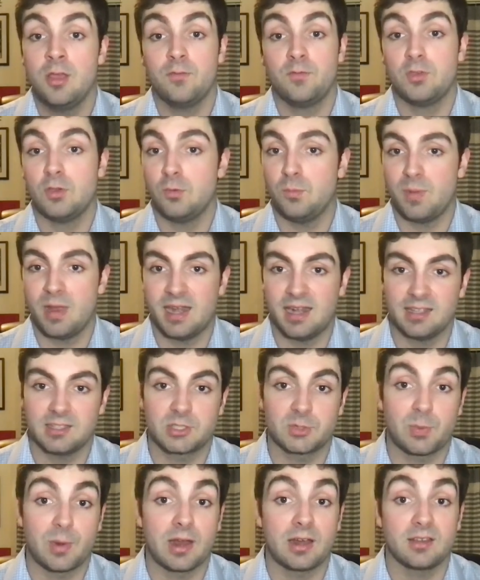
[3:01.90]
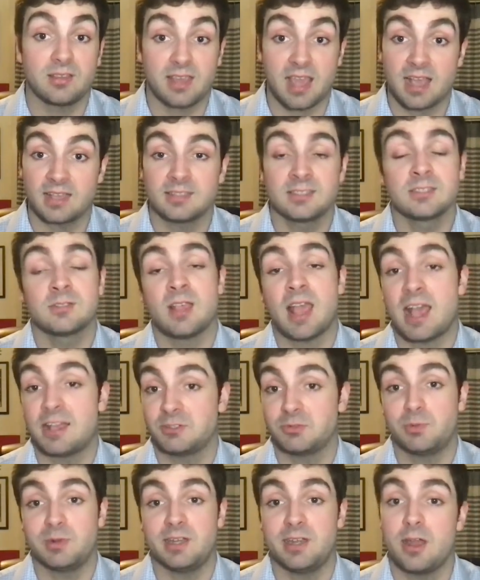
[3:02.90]
few minutes where, yes,
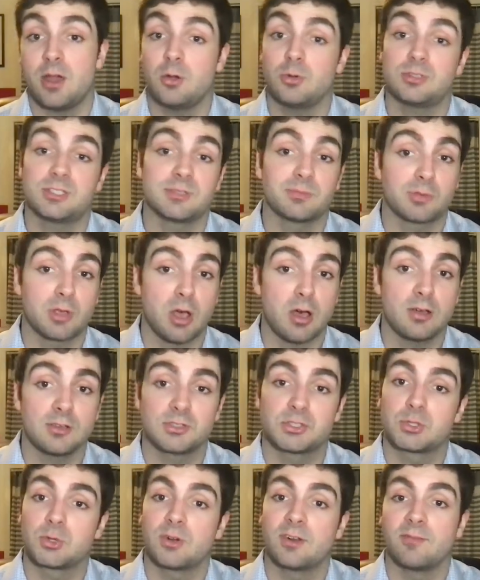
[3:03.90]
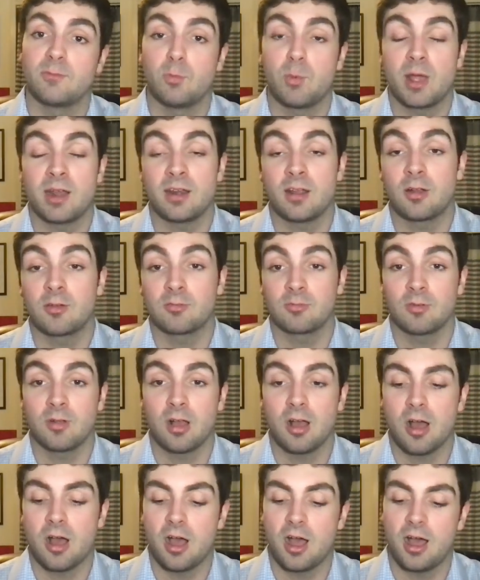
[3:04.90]
as we know, some calls sort of went
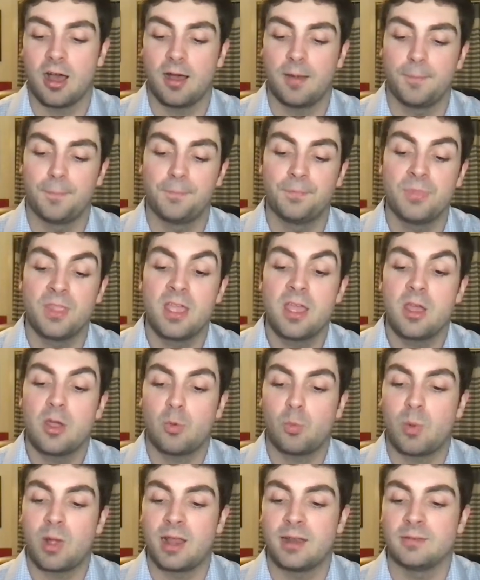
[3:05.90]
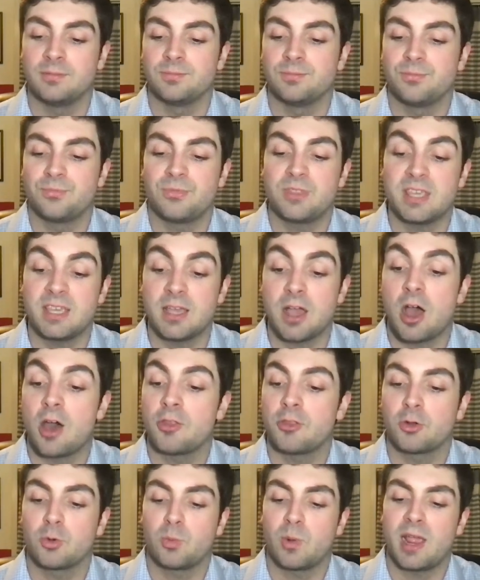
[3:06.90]
um, went the
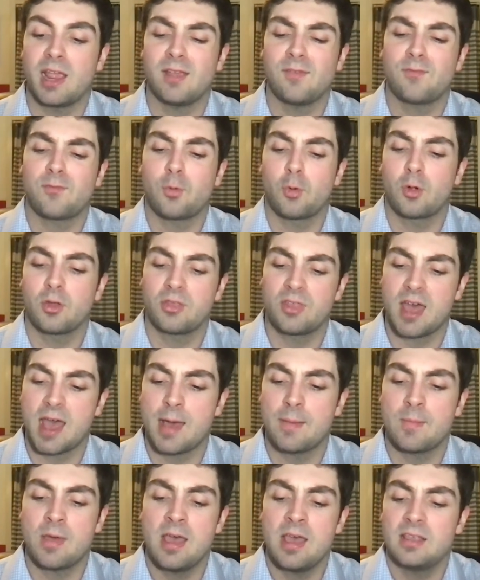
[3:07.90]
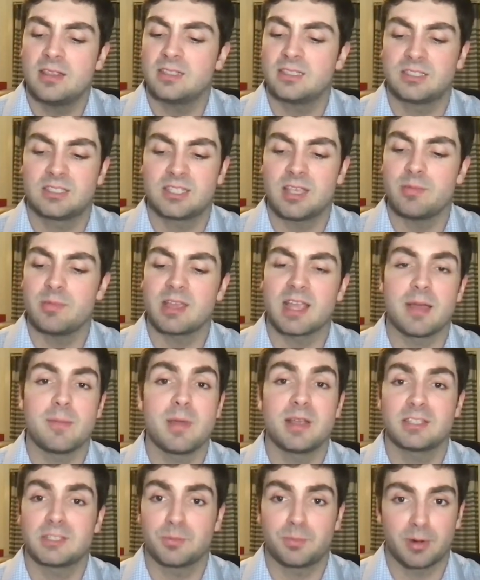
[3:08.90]
other way for them. This is something I
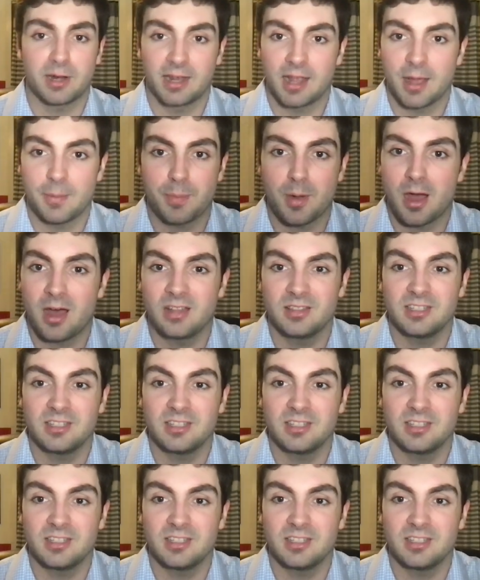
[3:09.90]
meant to bring up on